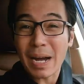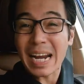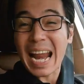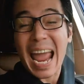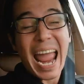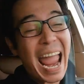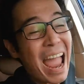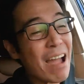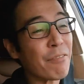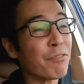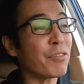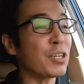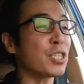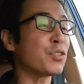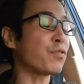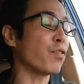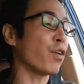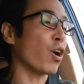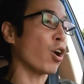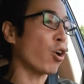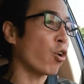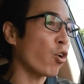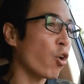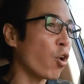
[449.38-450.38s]
is about
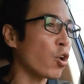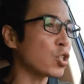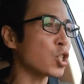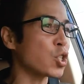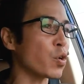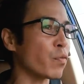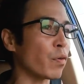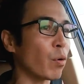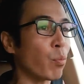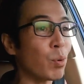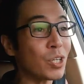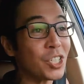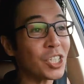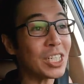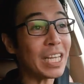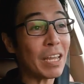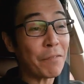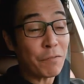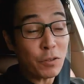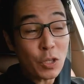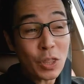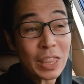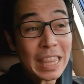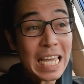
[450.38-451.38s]
average for a crossover,
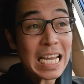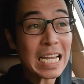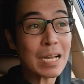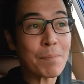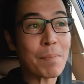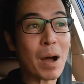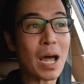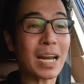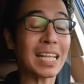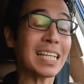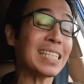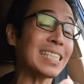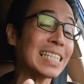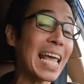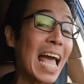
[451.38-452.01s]
which if you think about it,